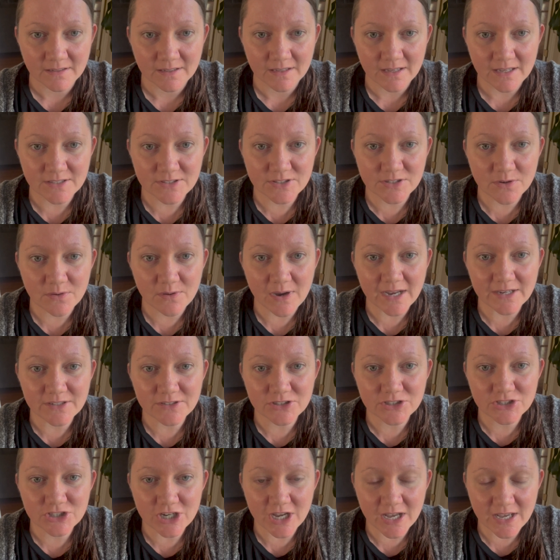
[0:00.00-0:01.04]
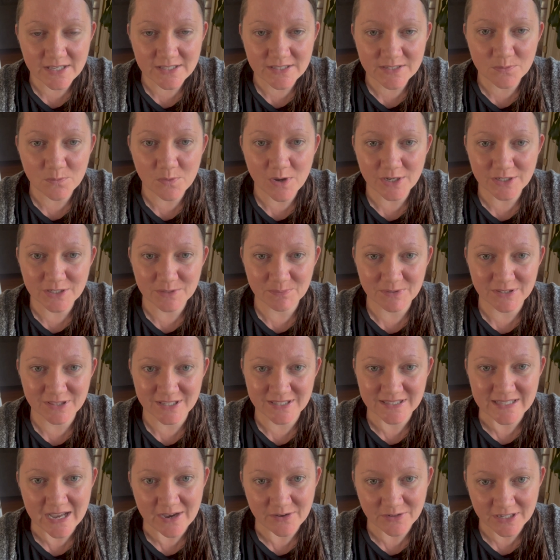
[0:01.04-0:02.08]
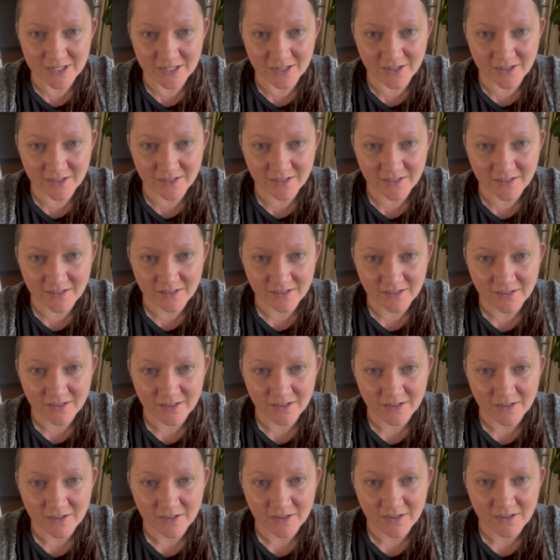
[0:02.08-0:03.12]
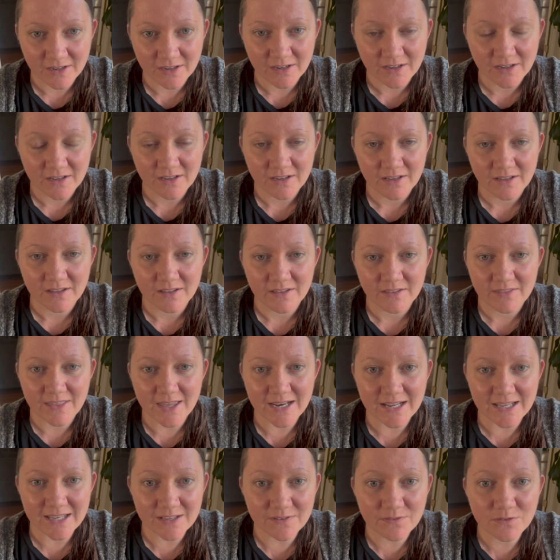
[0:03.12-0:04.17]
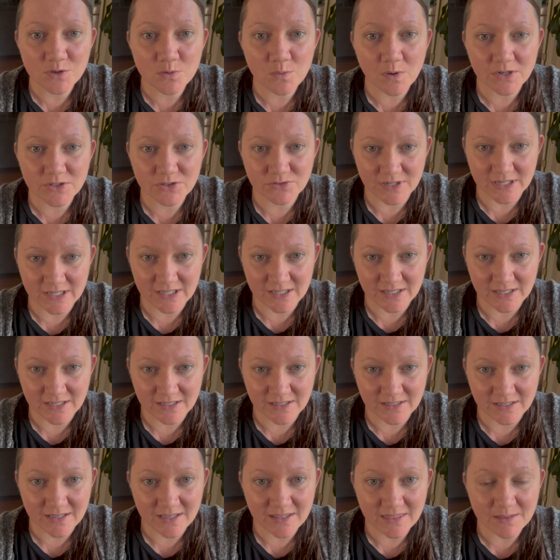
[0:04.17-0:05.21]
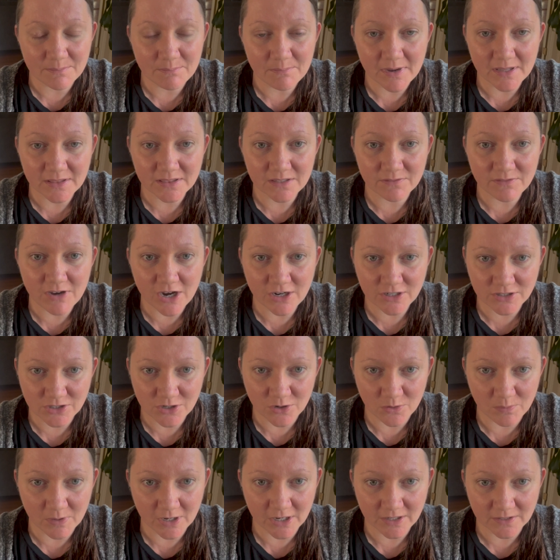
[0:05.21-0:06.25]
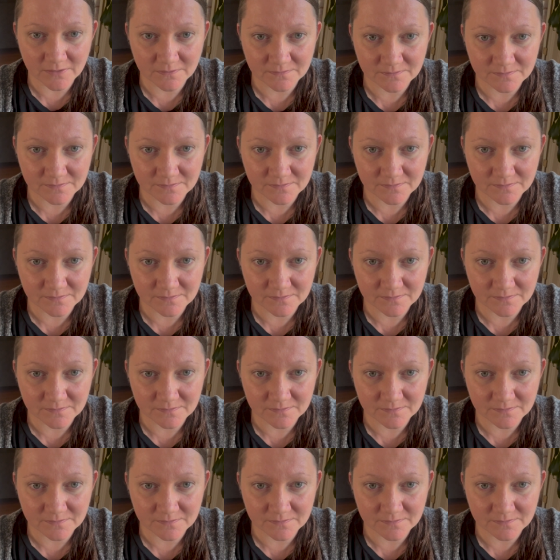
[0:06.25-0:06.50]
And so I just want to put this out here, that if you are drinking in the month of October,